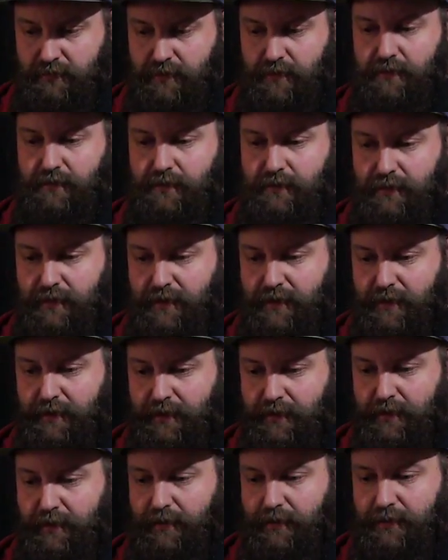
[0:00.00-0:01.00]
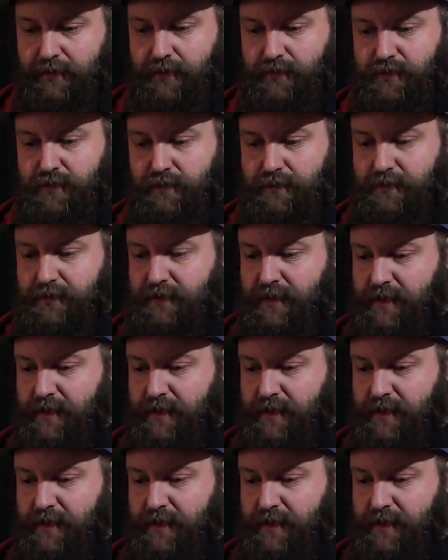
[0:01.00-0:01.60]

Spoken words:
The Juice